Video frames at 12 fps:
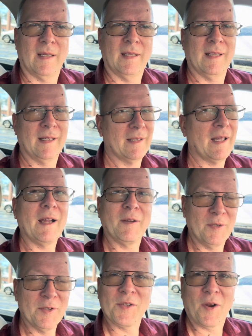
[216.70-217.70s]
and I
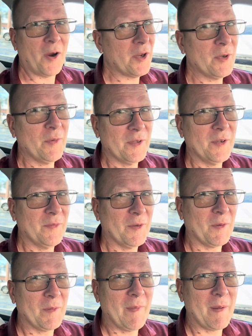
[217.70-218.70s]
used to argue with you, if
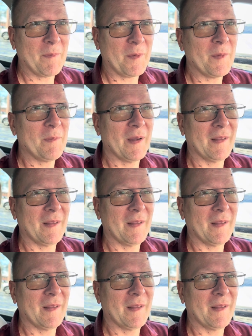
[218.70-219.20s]
you remember, but